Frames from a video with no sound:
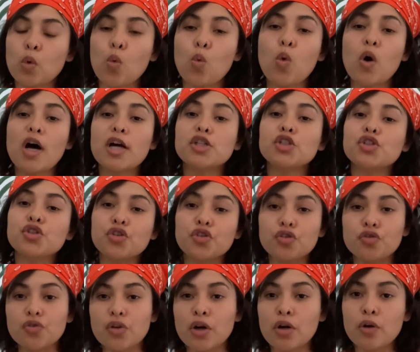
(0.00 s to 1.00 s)
watch
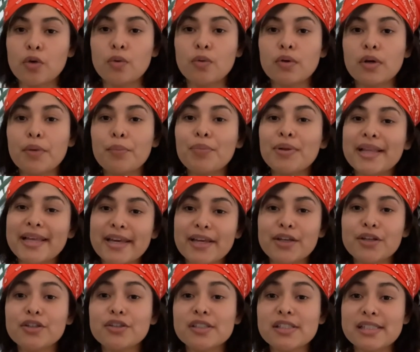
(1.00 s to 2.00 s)
grow, plant
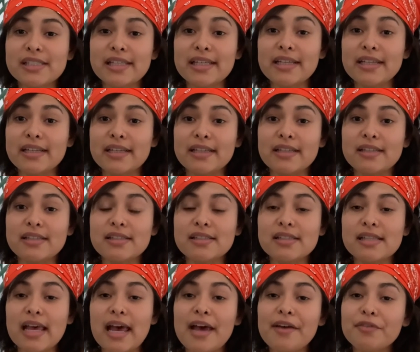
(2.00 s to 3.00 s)
your
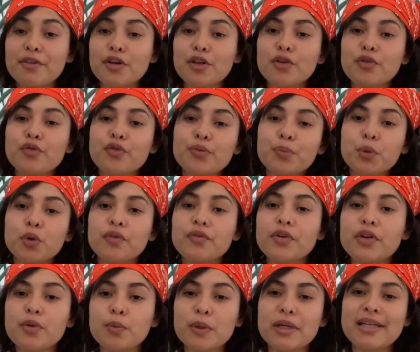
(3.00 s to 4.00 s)
seeds. After you've
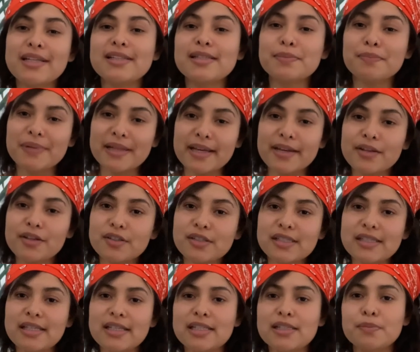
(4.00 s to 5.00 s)
removed your weeds, plant your
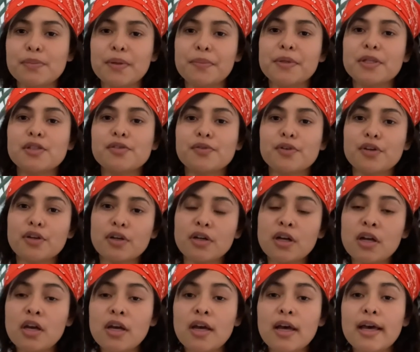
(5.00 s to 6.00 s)
seeds. Maybe it's
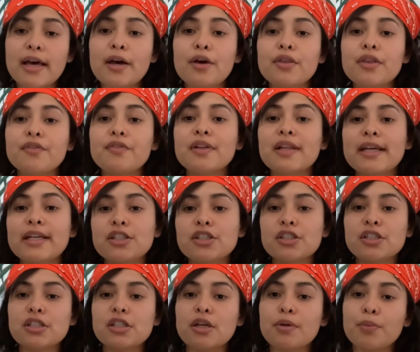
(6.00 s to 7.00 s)
for a healthy
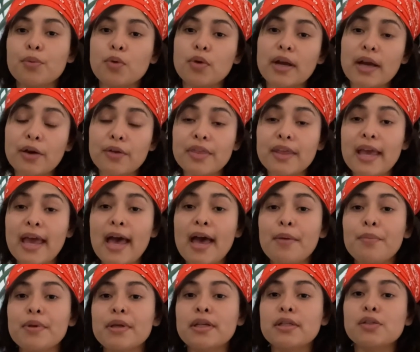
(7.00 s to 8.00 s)
relationship or healthy
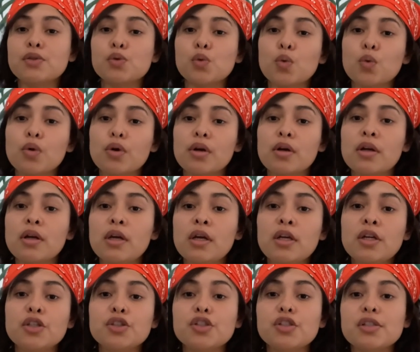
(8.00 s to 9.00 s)
habits or
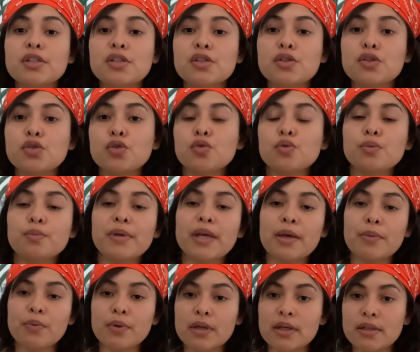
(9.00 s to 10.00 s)
just to be
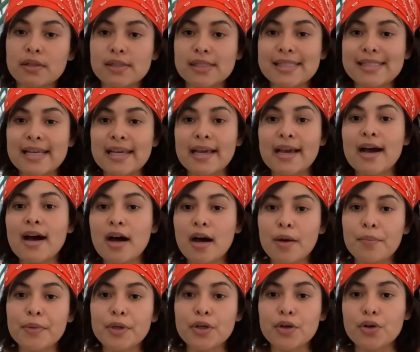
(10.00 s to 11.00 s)
able to stay
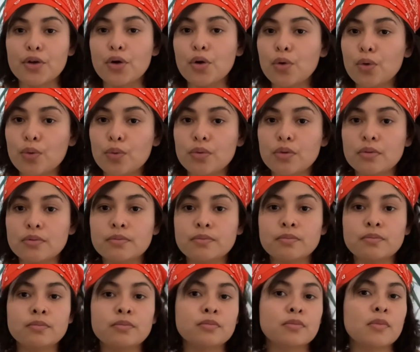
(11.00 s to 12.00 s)
calm in your own
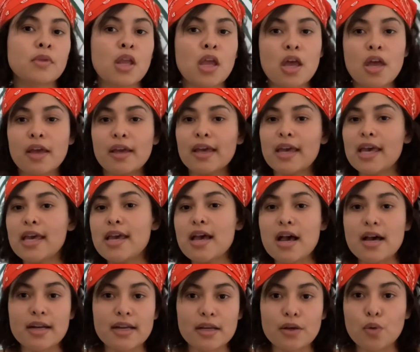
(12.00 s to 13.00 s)

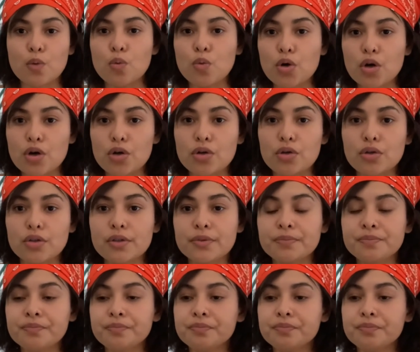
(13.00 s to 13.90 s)
chaotic world.